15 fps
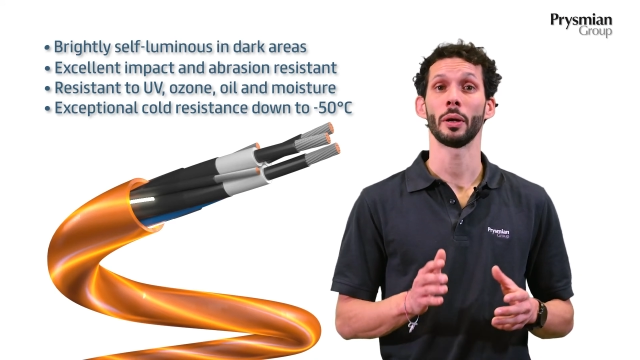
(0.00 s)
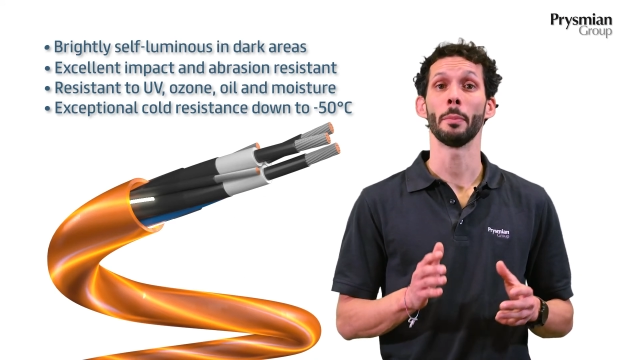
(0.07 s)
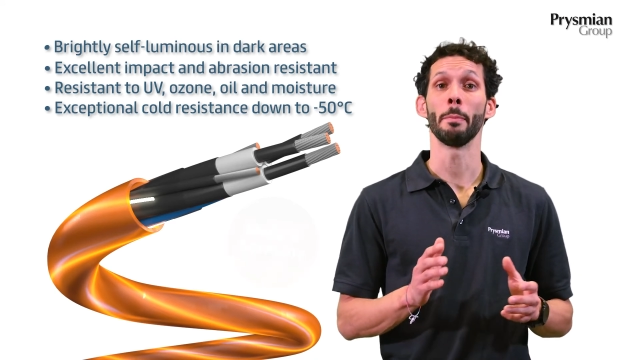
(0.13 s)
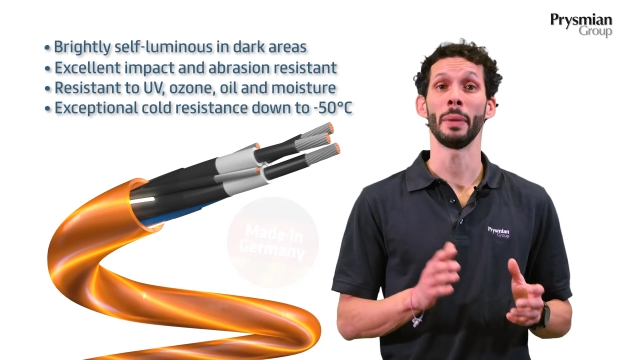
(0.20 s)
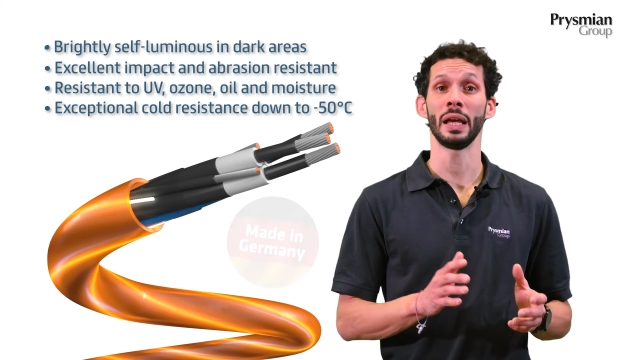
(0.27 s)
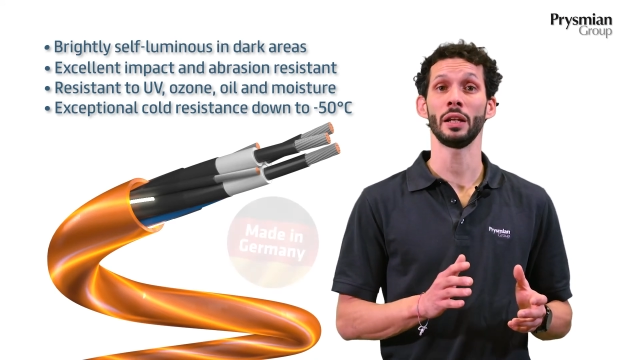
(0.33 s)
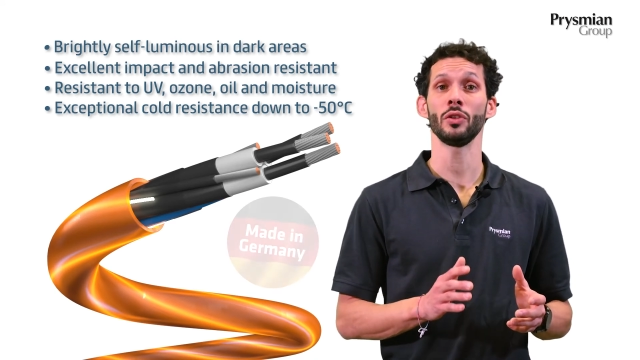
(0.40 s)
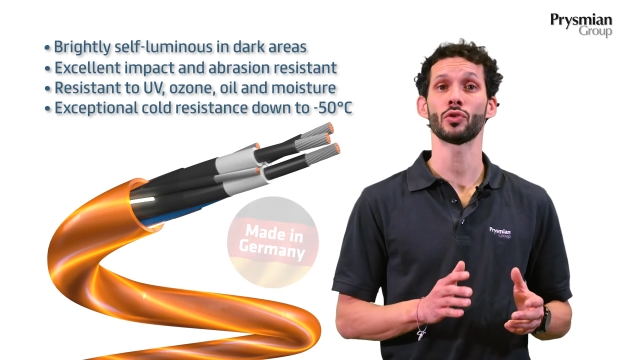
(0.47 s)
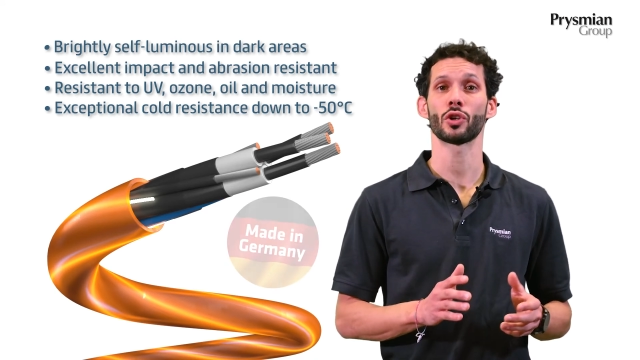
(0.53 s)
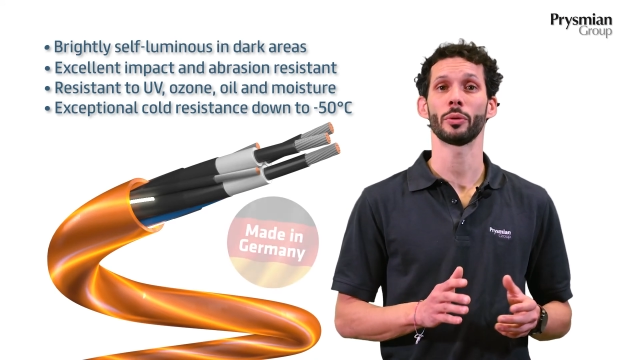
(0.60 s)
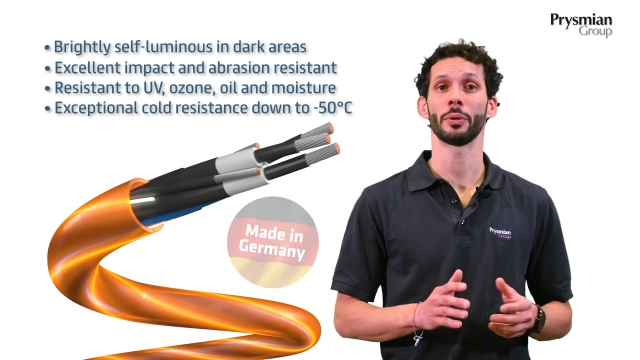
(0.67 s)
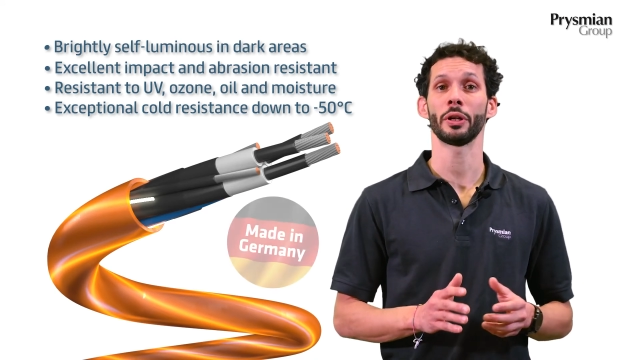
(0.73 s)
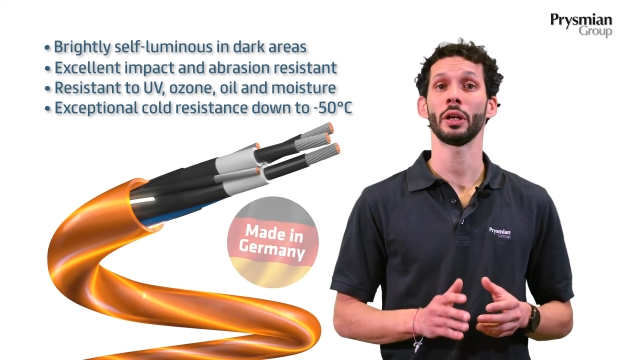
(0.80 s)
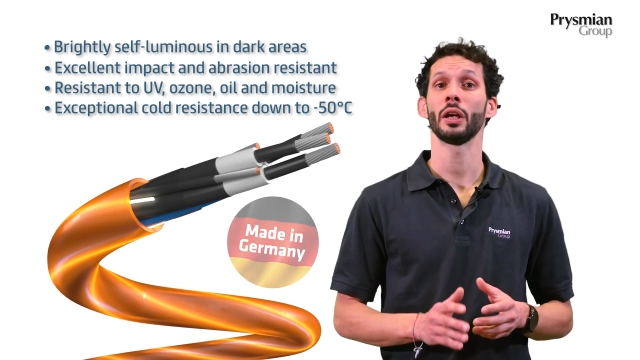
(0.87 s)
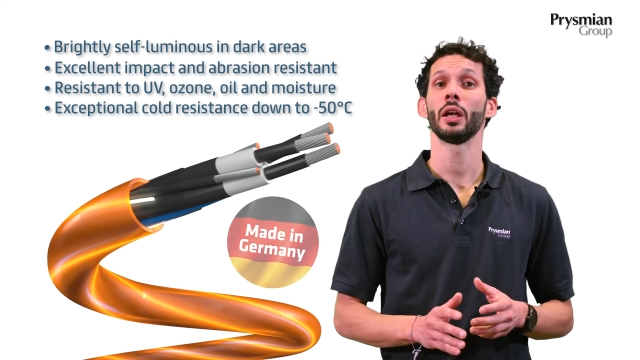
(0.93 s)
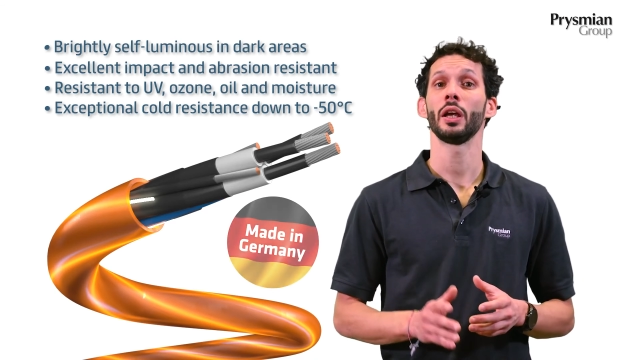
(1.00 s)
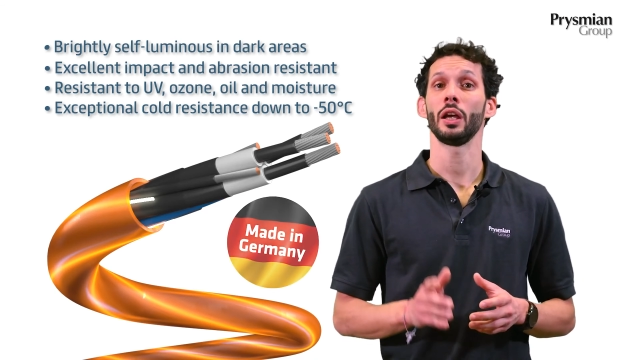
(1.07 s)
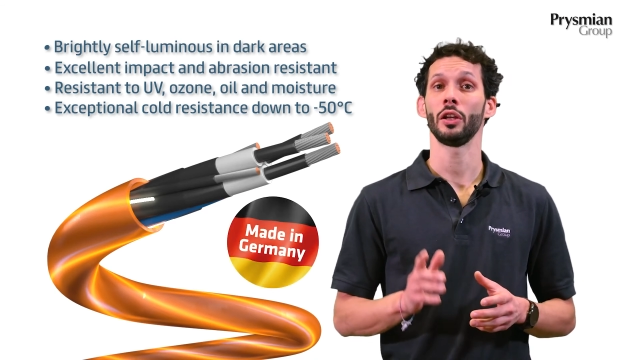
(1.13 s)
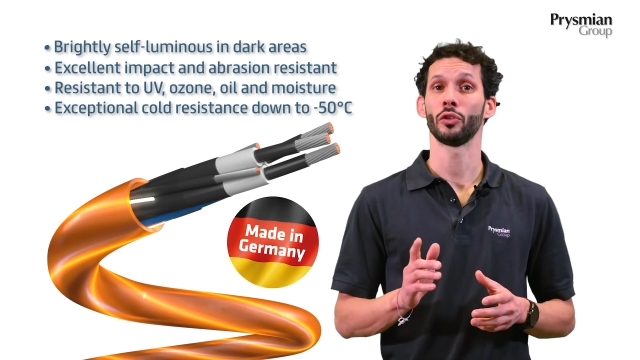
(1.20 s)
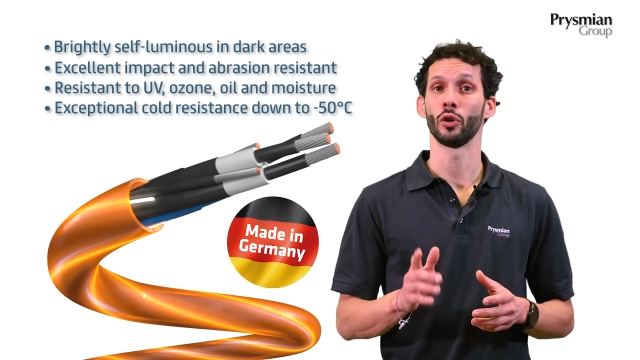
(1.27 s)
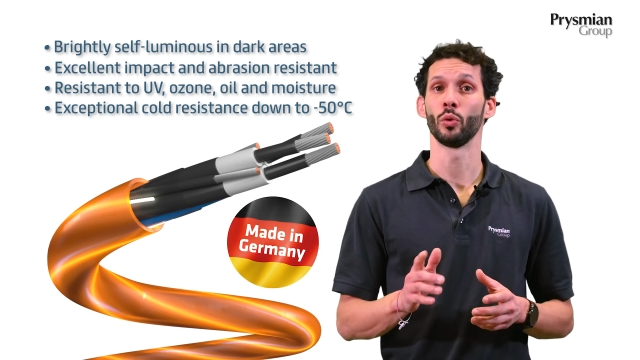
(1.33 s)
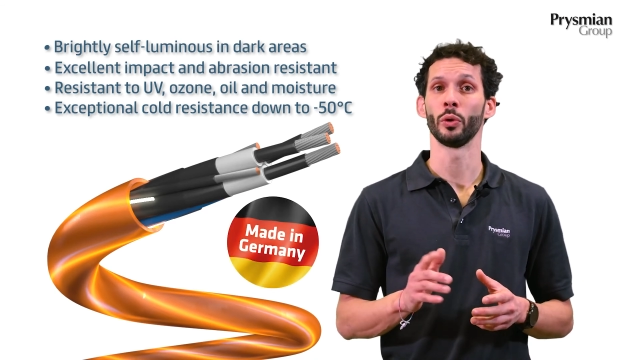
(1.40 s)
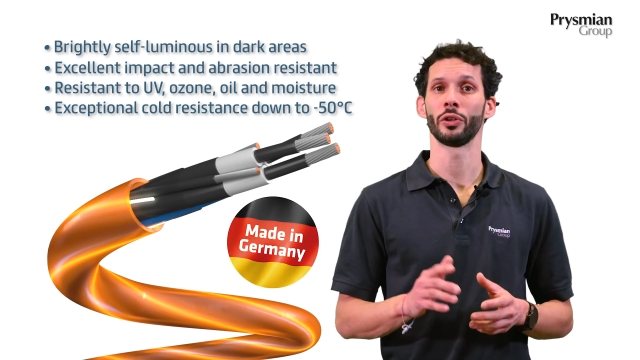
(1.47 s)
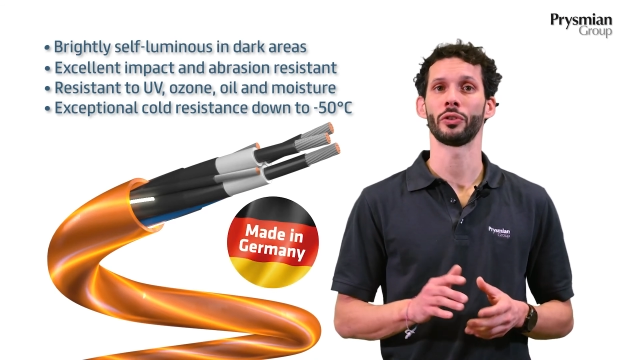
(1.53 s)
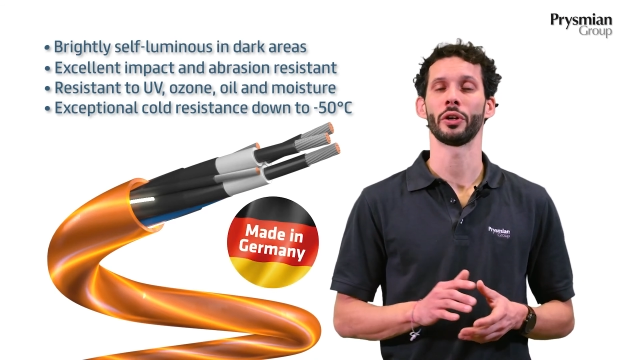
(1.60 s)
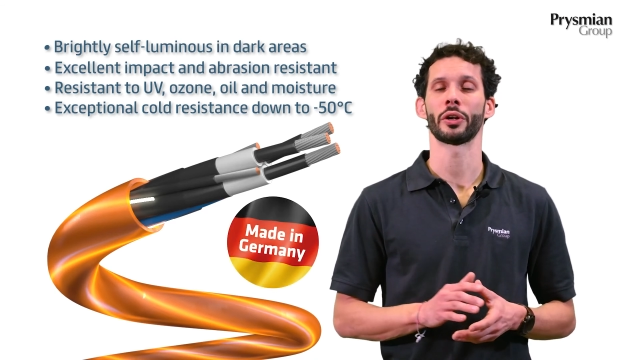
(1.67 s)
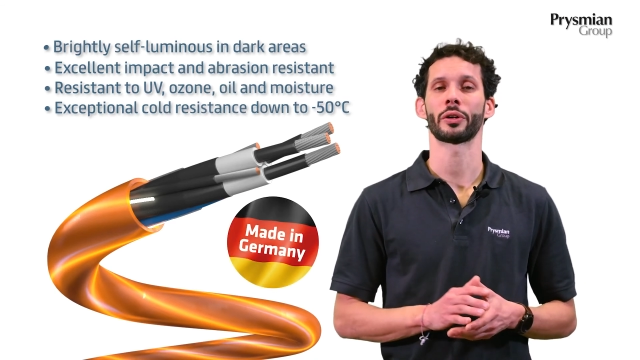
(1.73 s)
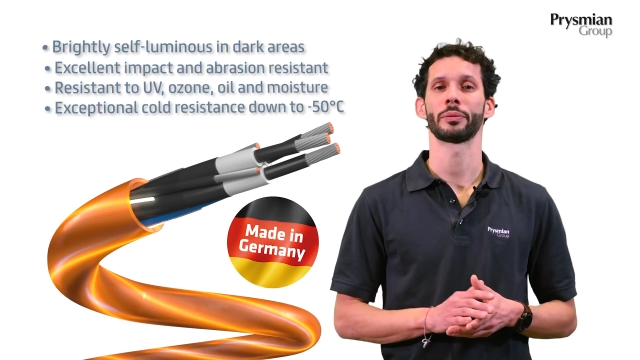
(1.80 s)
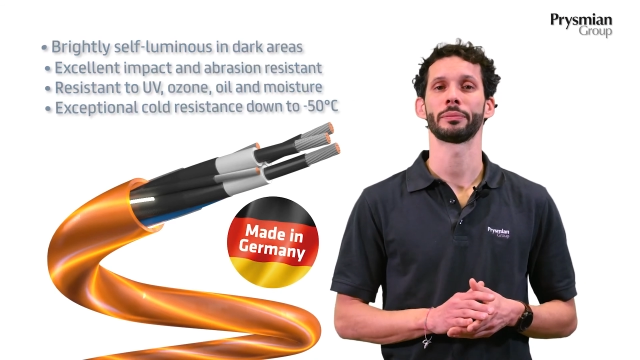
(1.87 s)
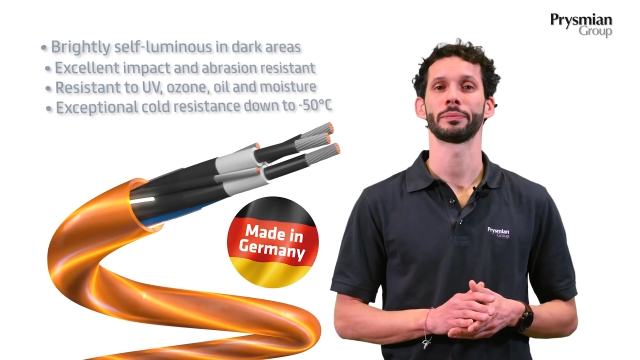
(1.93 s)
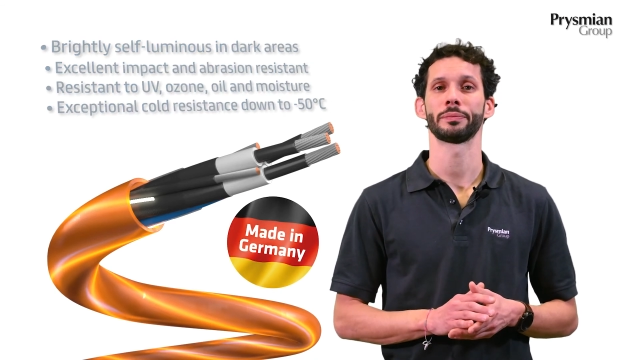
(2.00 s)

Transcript: made in Germany is always there.